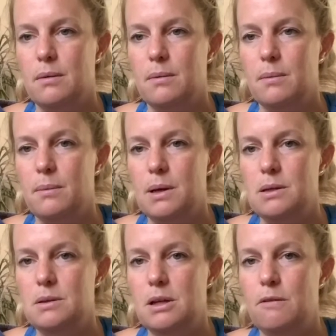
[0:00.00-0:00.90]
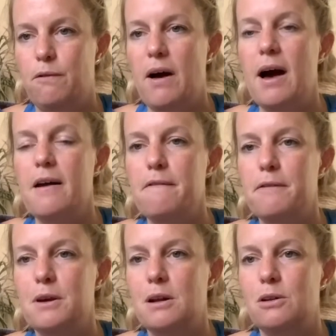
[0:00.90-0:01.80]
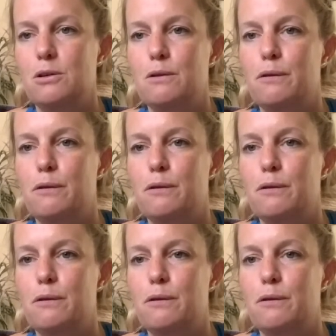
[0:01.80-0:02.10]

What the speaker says: When you did 5, you're going to do